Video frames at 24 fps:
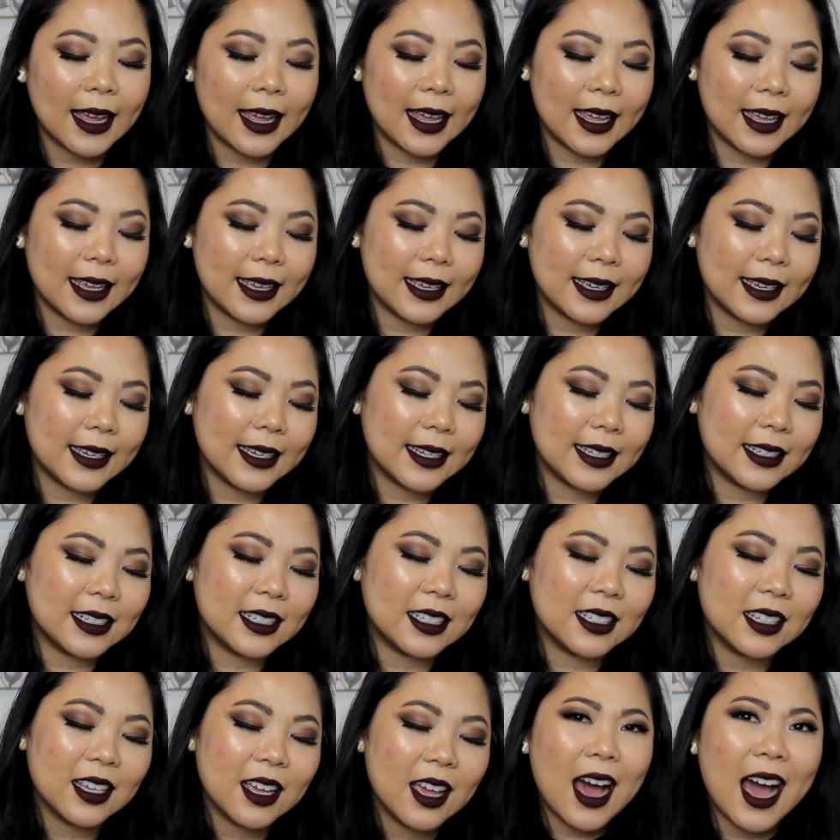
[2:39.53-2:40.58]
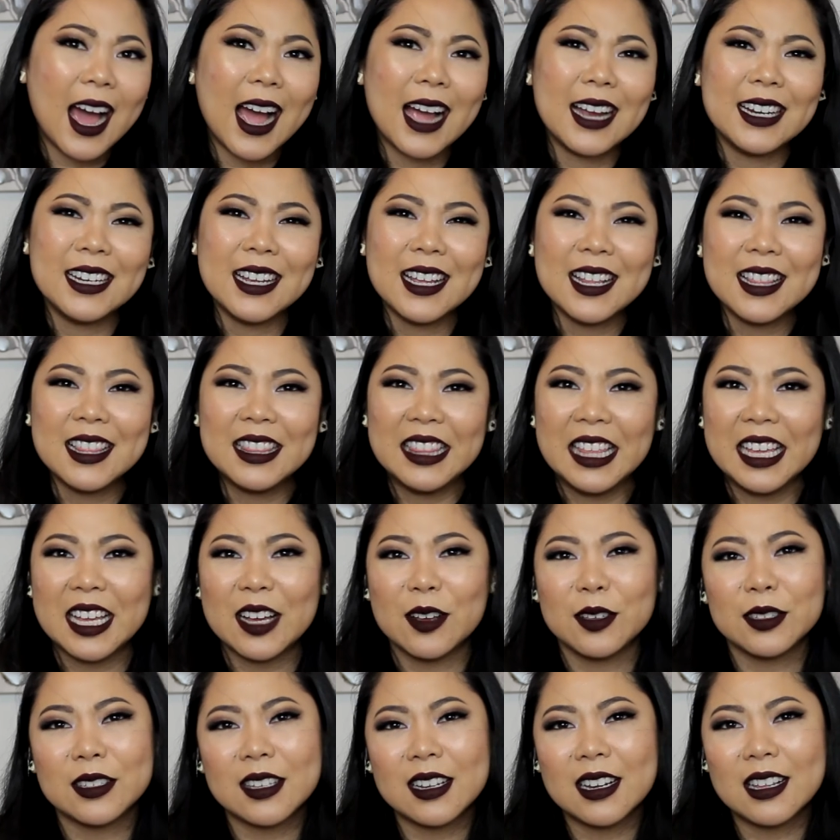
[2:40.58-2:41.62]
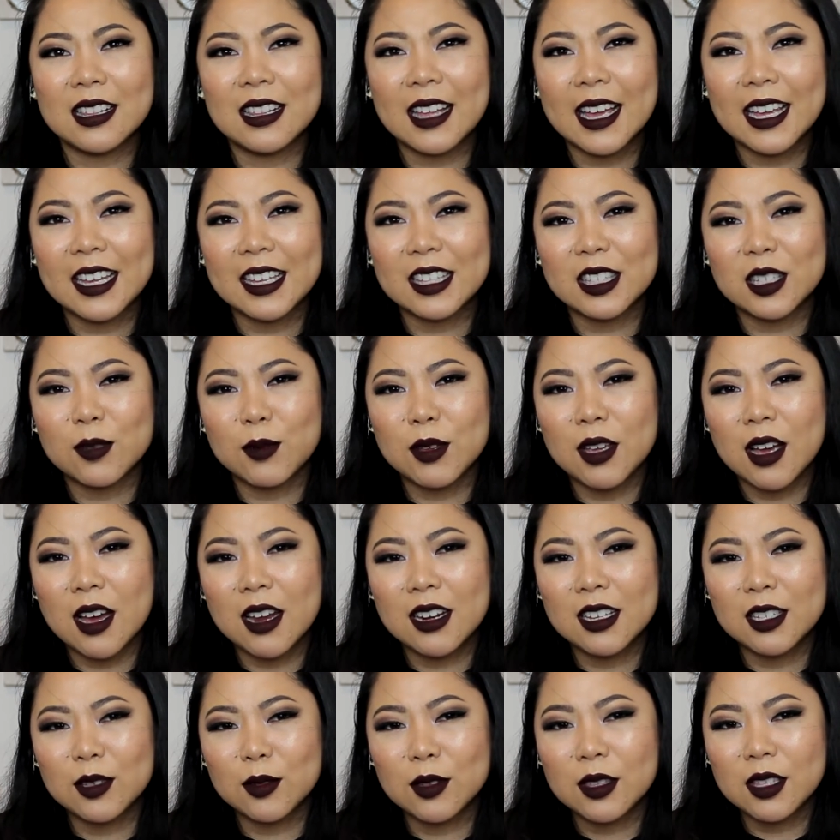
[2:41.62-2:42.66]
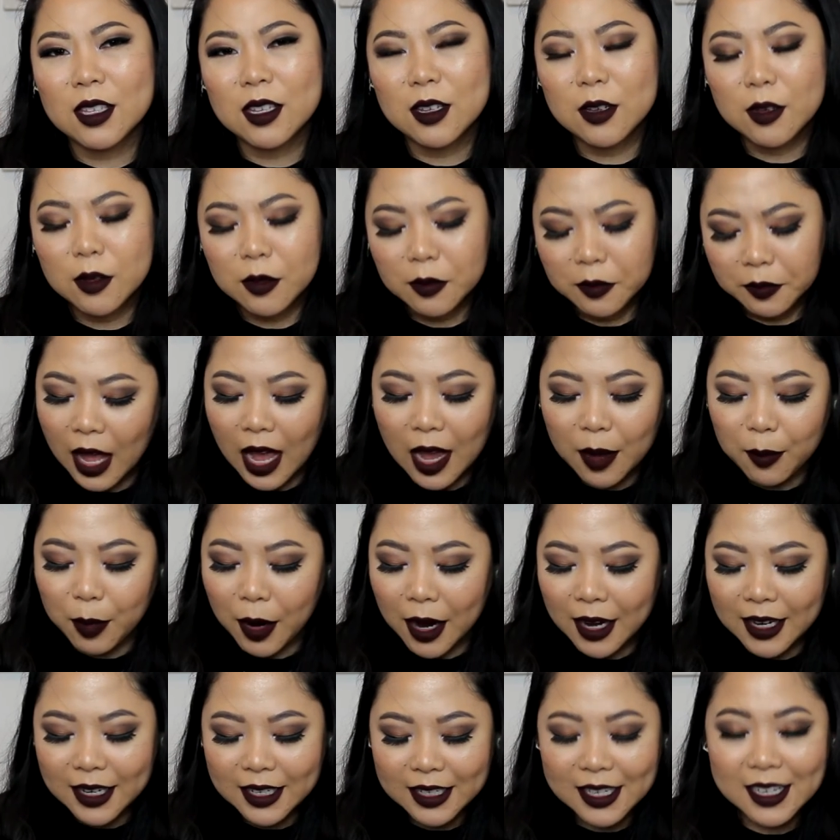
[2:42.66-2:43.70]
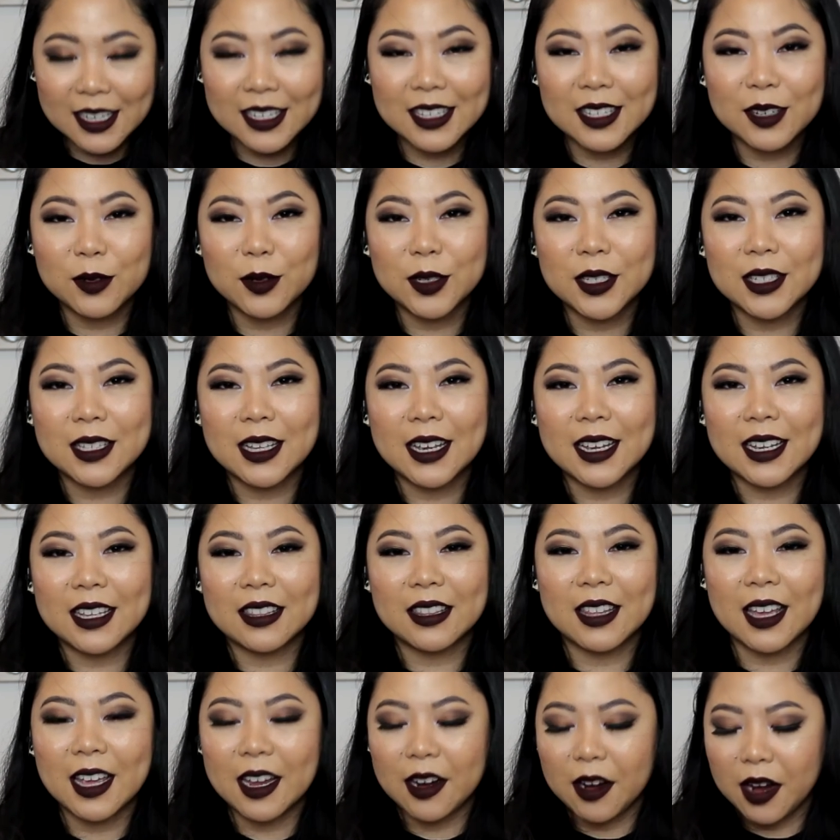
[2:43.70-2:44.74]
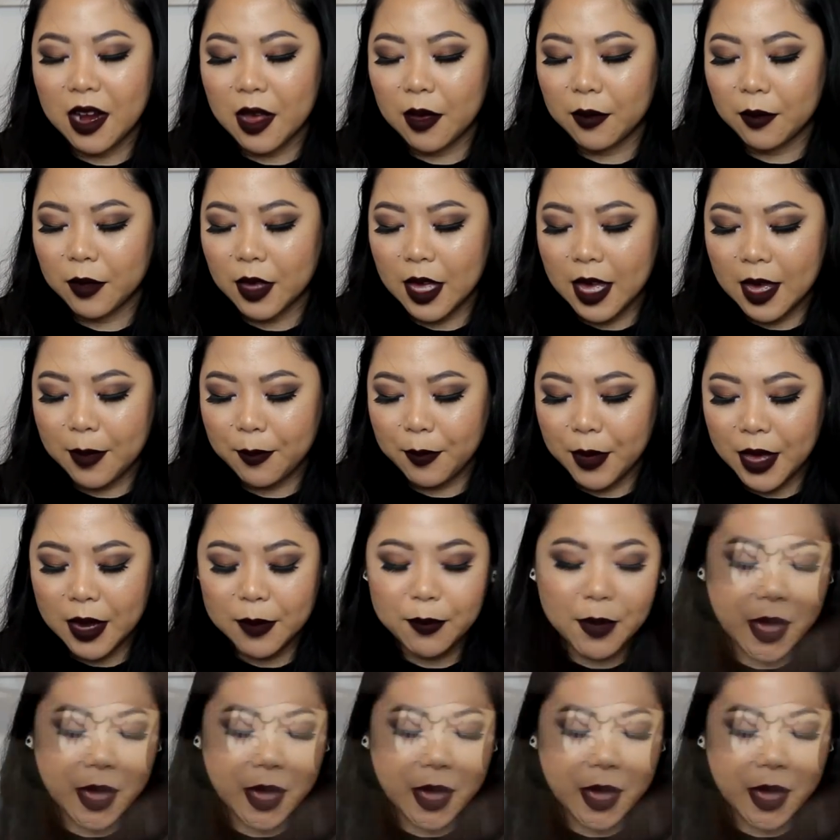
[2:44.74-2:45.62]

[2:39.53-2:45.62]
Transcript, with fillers: and I didn't think I was gonna like it, to be honest with you. I bought it because it was like there at, at Bed